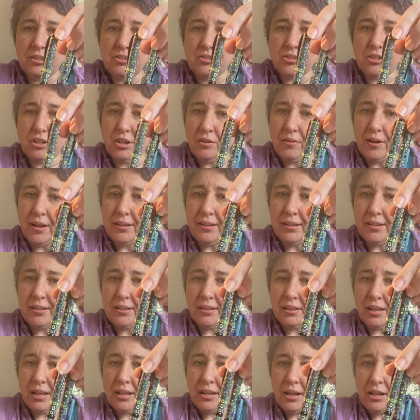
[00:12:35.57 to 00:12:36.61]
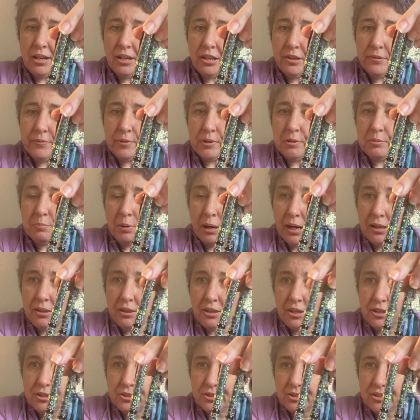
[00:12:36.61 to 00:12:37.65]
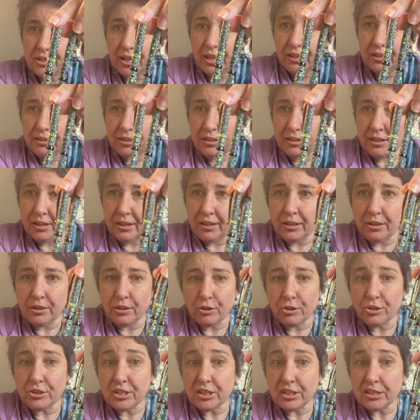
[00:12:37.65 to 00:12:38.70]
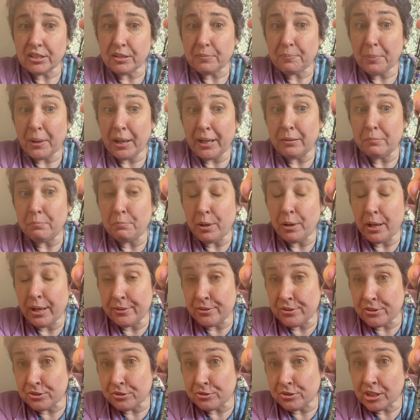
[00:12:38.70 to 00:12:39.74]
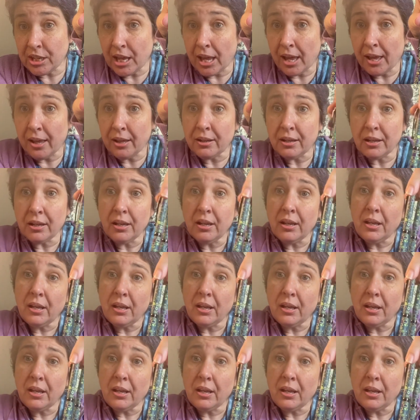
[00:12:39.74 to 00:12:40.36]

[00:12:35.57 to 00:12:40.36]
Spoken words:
so I didn't let anyone buy this set either, because it's a pen and pencil set,